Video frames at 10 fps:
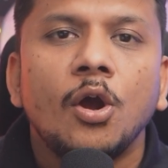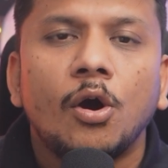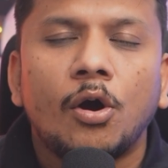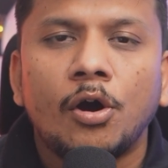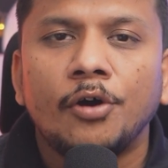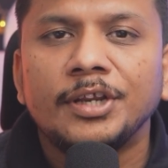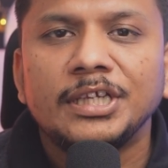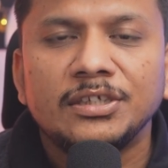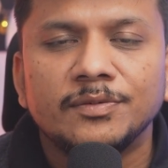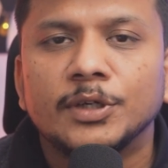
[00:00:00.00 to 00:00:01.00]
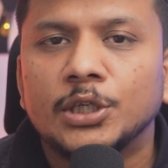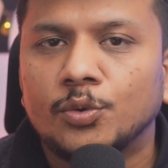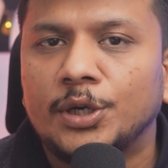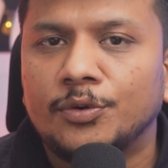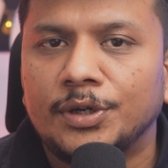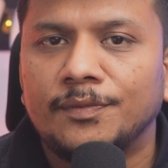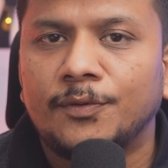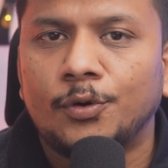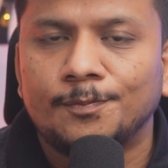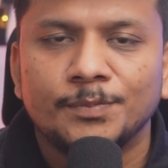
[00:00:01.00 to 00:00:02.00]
or even 2024